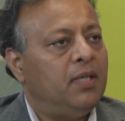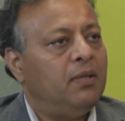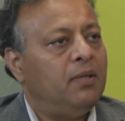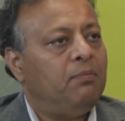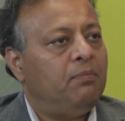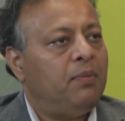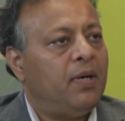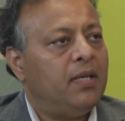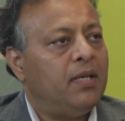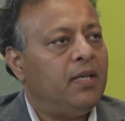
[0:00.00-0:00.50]

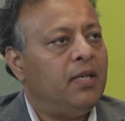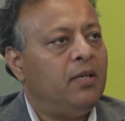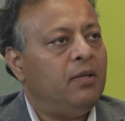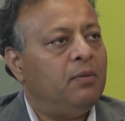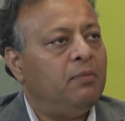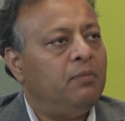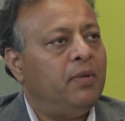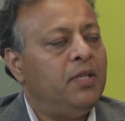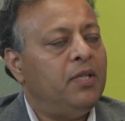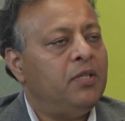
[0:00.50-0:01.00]
part that
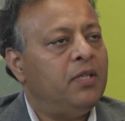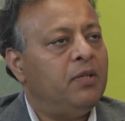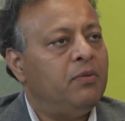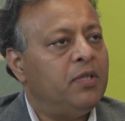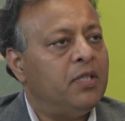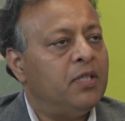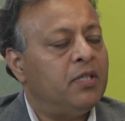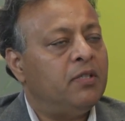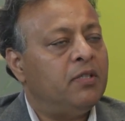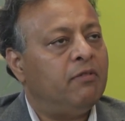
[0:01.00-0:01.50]
you mentioned,
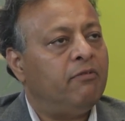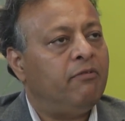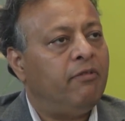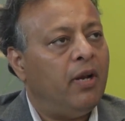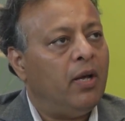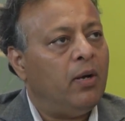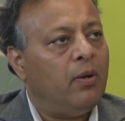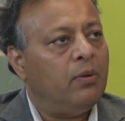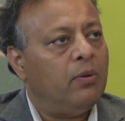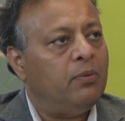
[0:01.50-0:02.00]
which is the
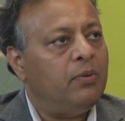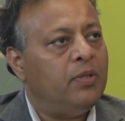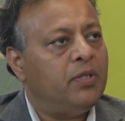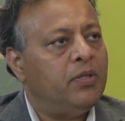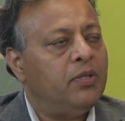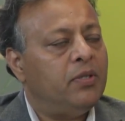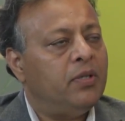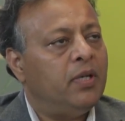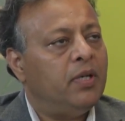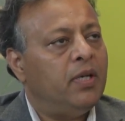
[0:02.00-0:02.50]
flow,
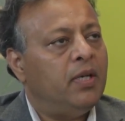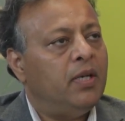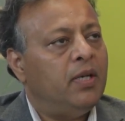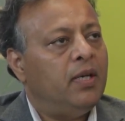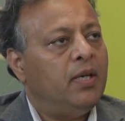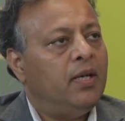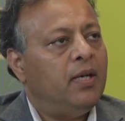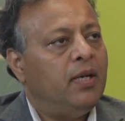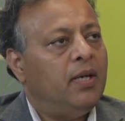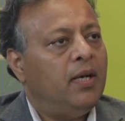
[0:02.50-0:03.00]
which
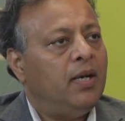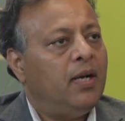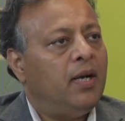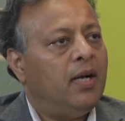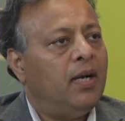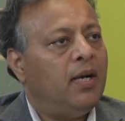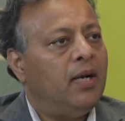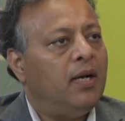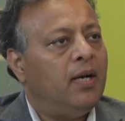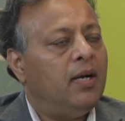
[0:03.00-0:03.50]

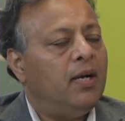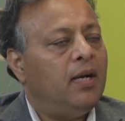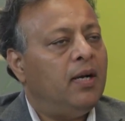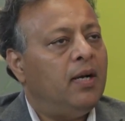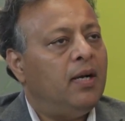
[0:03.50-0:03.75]
I